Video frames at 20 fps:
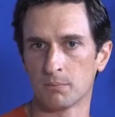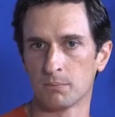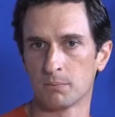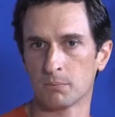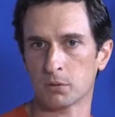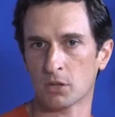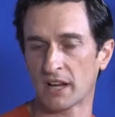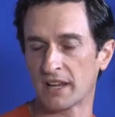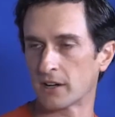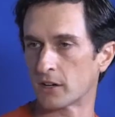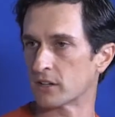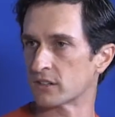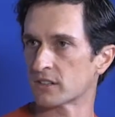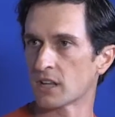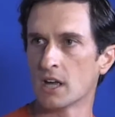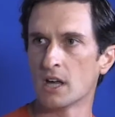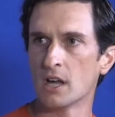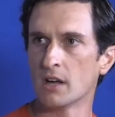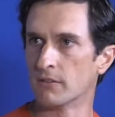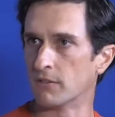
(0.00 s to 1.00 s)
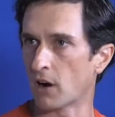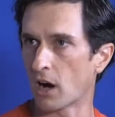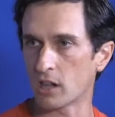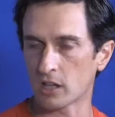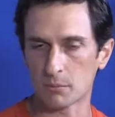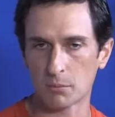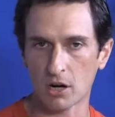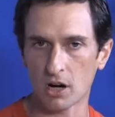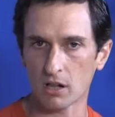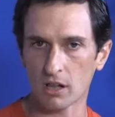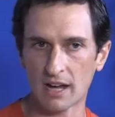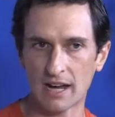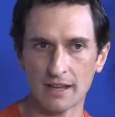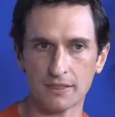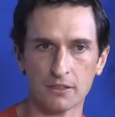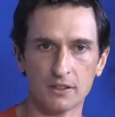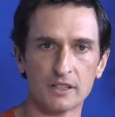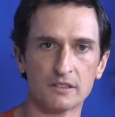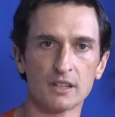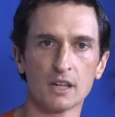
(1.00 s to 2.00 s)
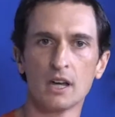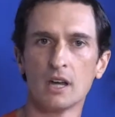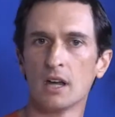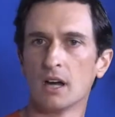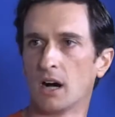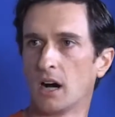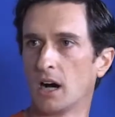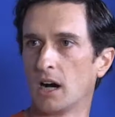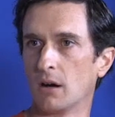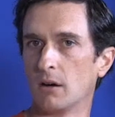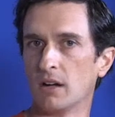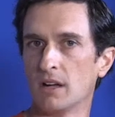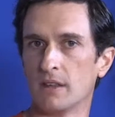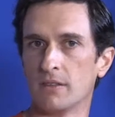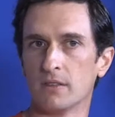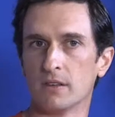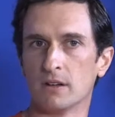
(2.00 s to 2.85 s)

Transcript: players, volleyball athletes, in